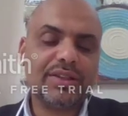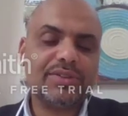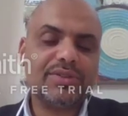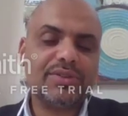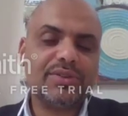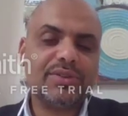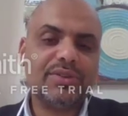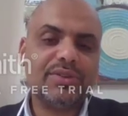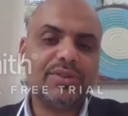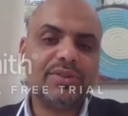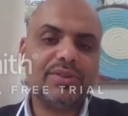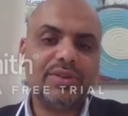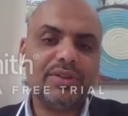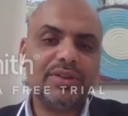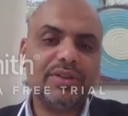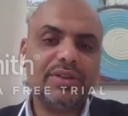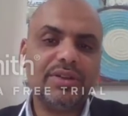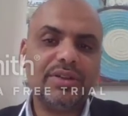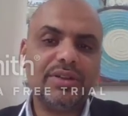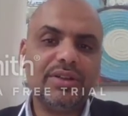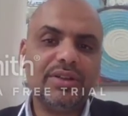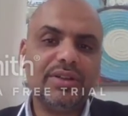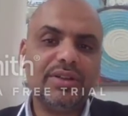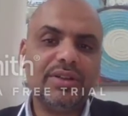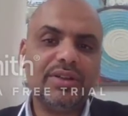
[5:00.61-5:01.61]
So
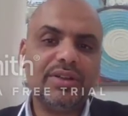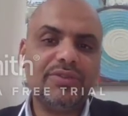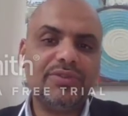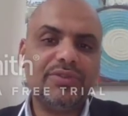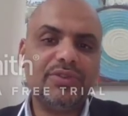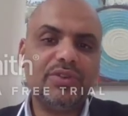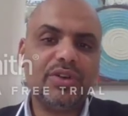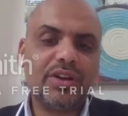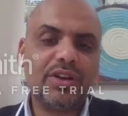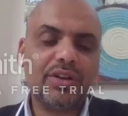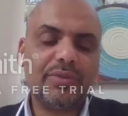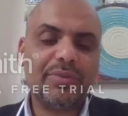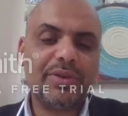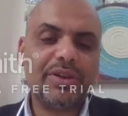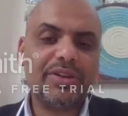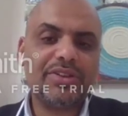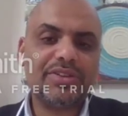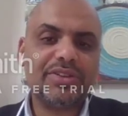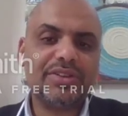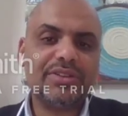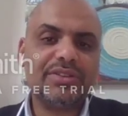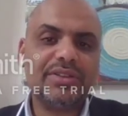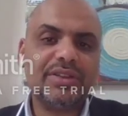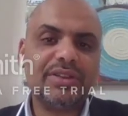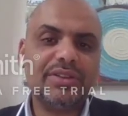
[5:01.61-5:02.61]
if you are a
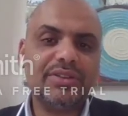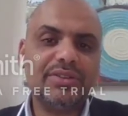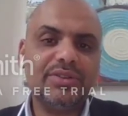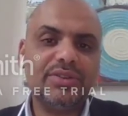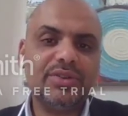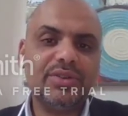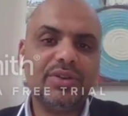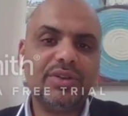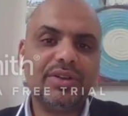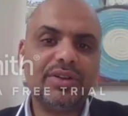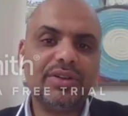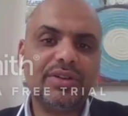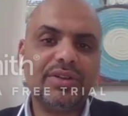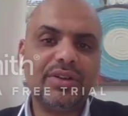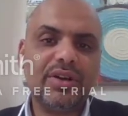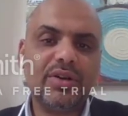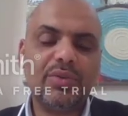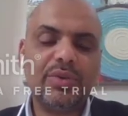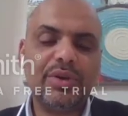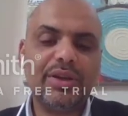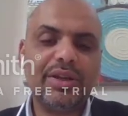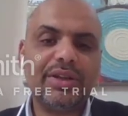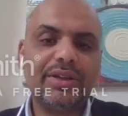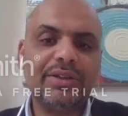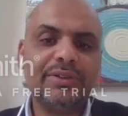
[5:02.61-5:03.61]
patient and you are
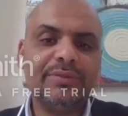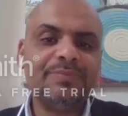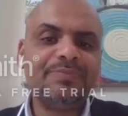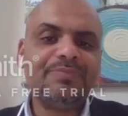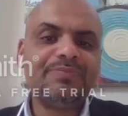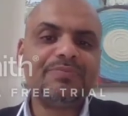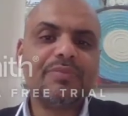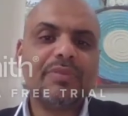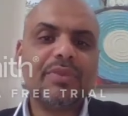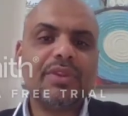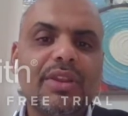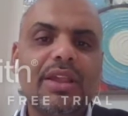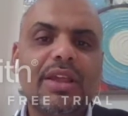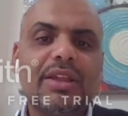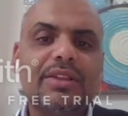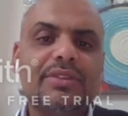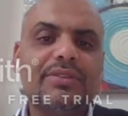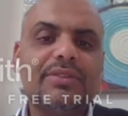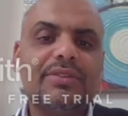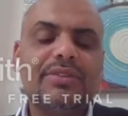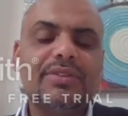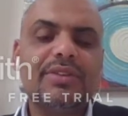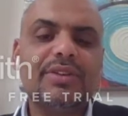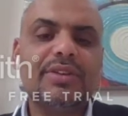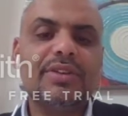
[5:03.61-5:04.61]
aware
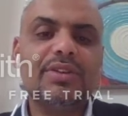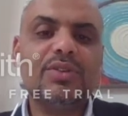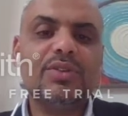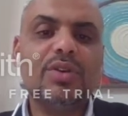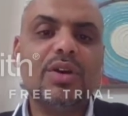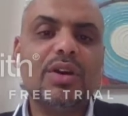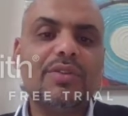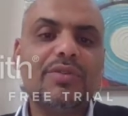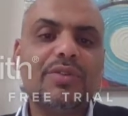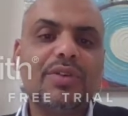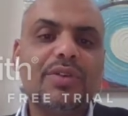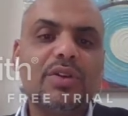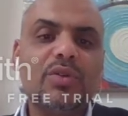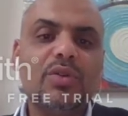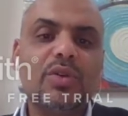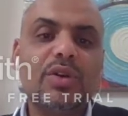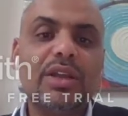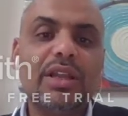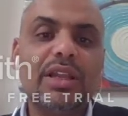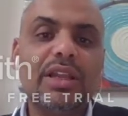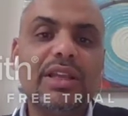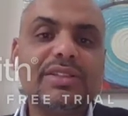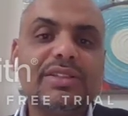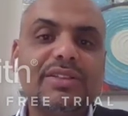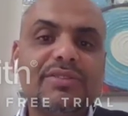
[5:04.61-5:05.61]
that you have a
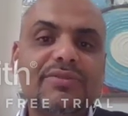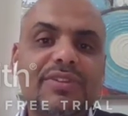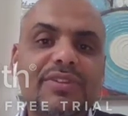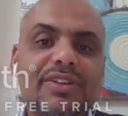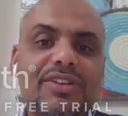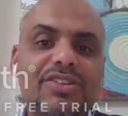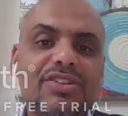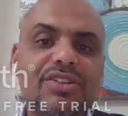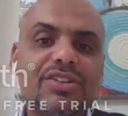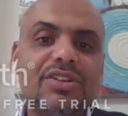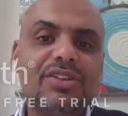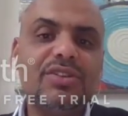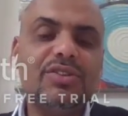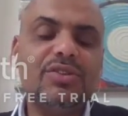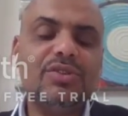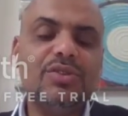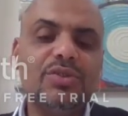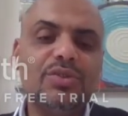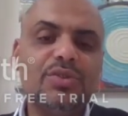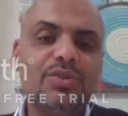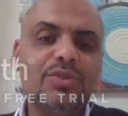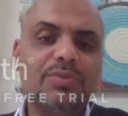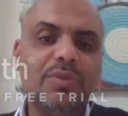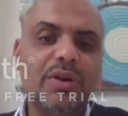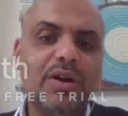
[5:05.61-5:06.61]
localized infection in
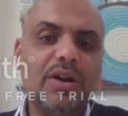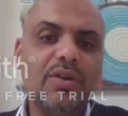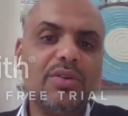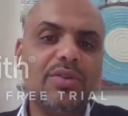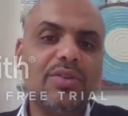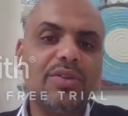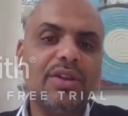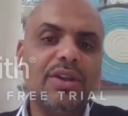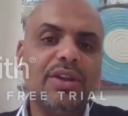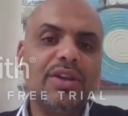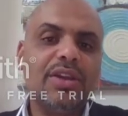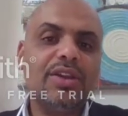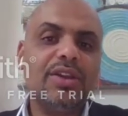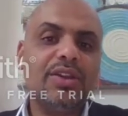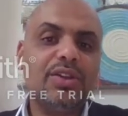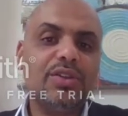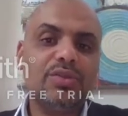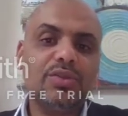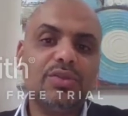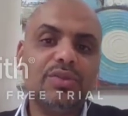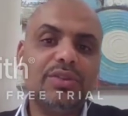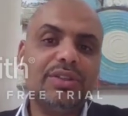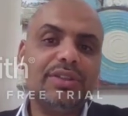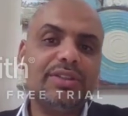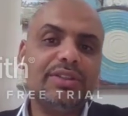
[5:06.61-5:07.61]
your mouth, you
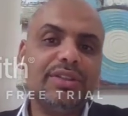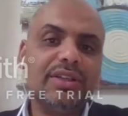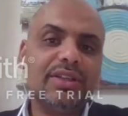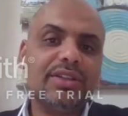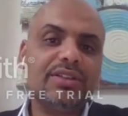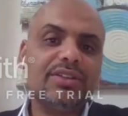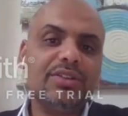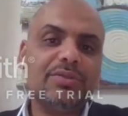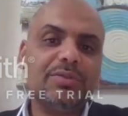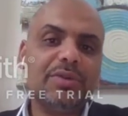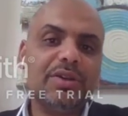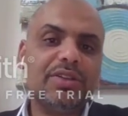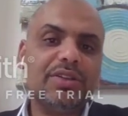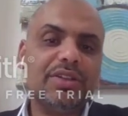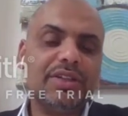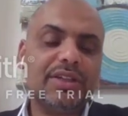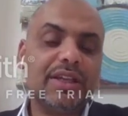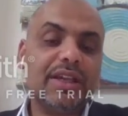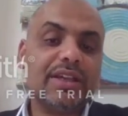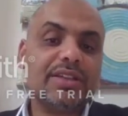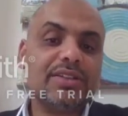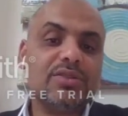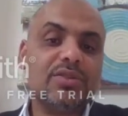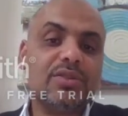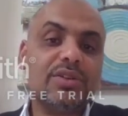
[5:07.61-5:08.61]
don't need an
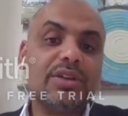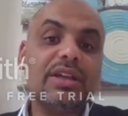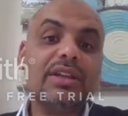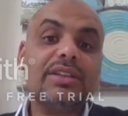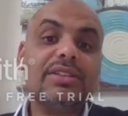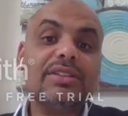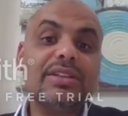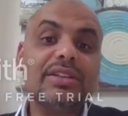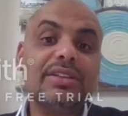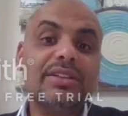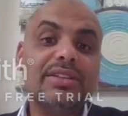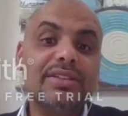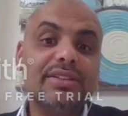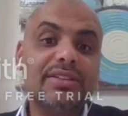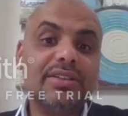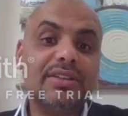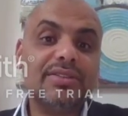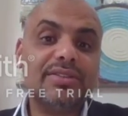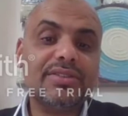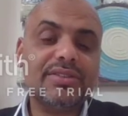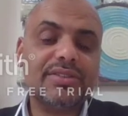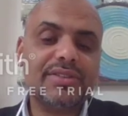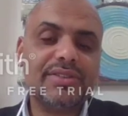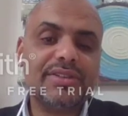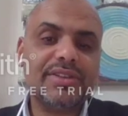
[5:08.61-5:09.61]
antibiotic as long as it's
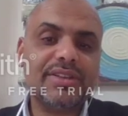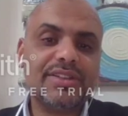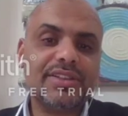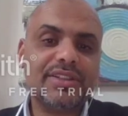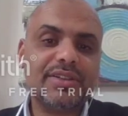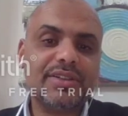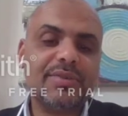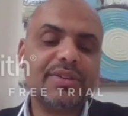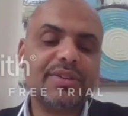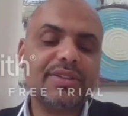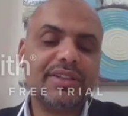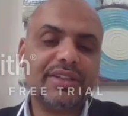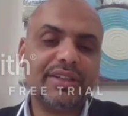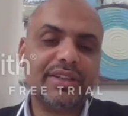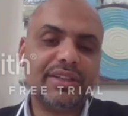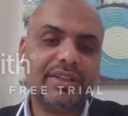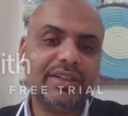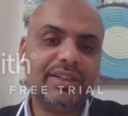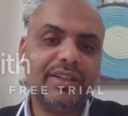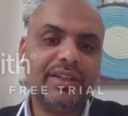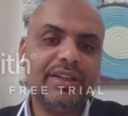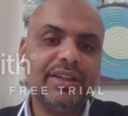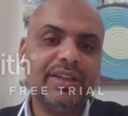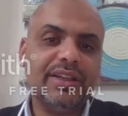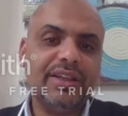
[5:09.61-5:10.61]
not
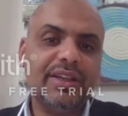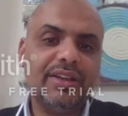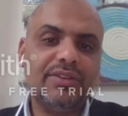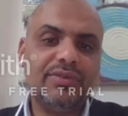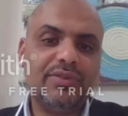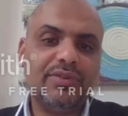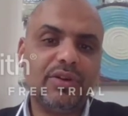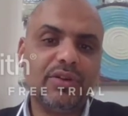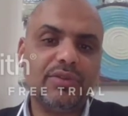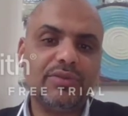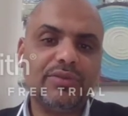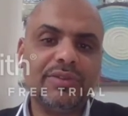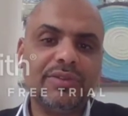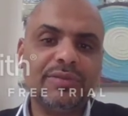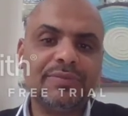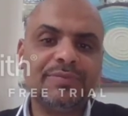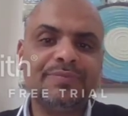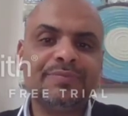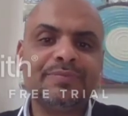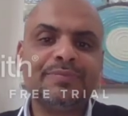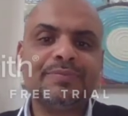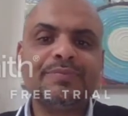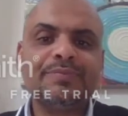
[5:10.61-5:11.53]
systematically involved.